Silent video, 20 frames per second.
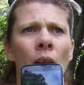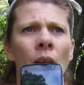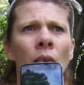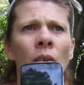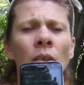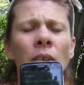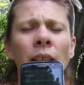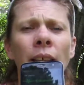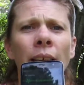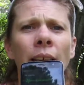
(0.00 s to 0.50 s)

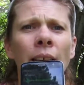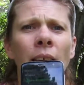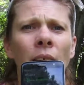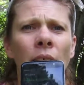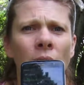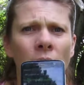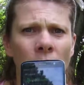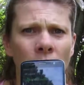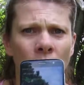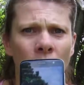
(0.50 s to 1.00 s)
looks like he had
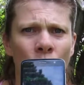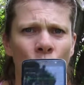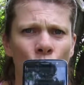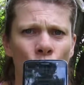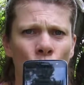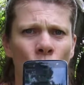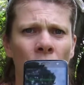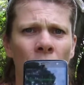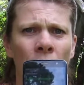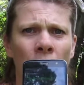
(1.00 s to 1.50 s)
lost
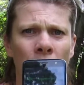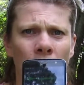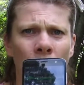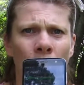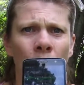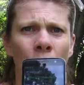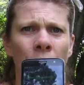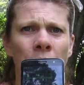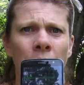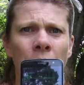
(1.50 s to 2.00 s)
control for
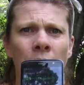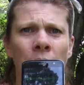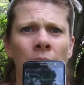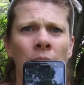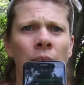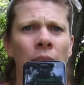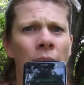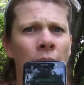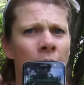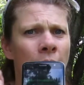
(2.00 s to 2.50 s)
some
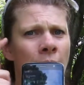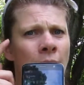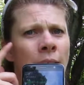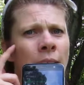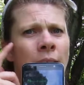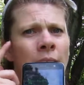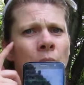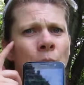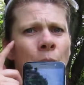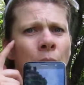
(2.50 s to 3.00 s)
reason, like in
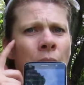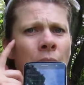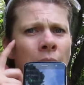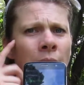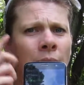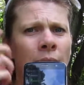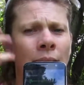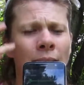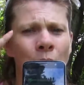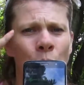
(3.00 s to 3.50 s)
his
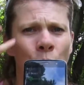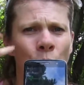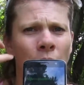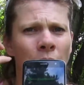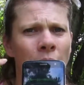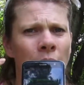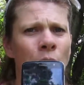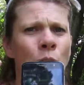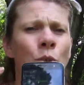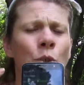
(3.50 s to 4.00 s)
mind.
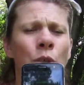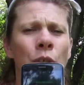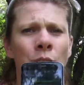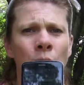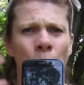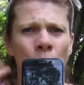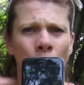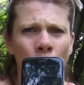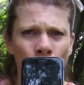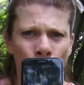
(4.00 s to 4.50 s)
Those are his
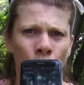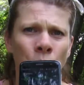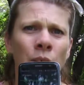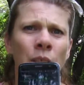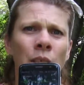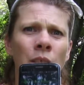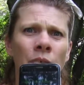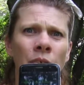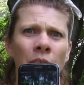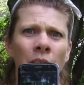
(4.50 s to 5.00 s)
emotions that
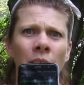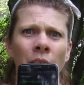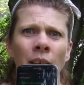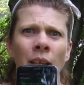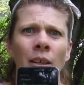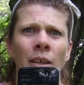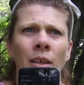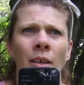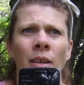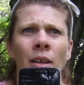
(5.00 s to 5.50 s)
he's
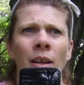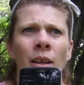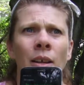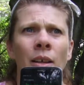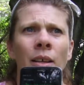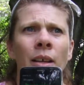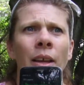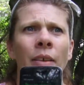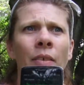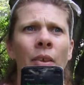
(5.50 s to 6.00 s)
feeling,
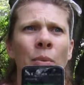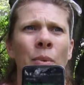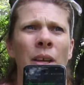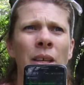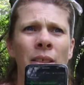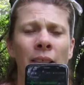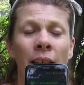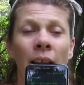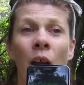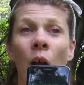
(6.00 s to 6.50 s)
giving me
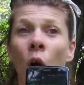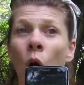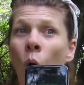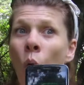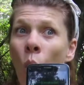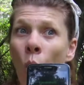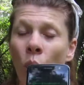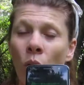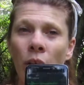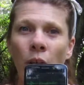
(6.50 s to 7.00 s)
is like,
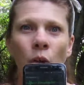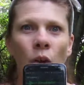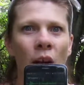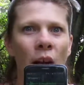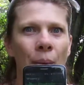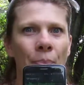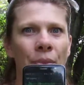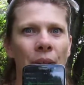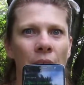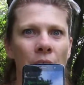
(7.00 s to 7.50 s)
holy
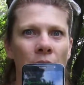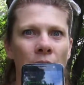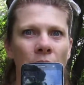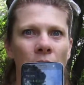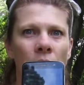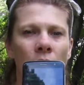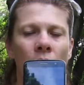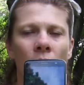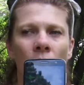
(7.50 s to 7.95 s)
crap, there's